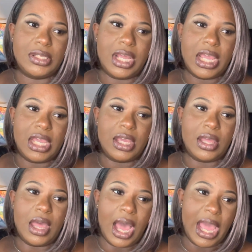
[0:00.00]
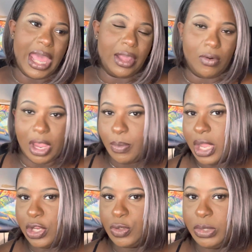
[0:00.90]
Like, I had great
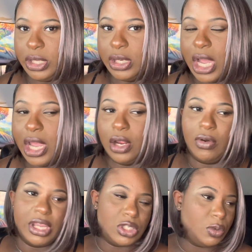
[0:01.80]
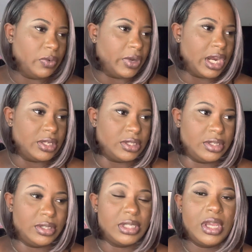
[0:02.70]
management, I had great
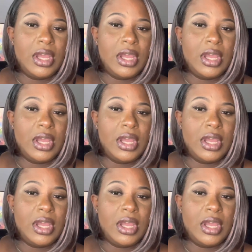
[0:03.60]
supervisors.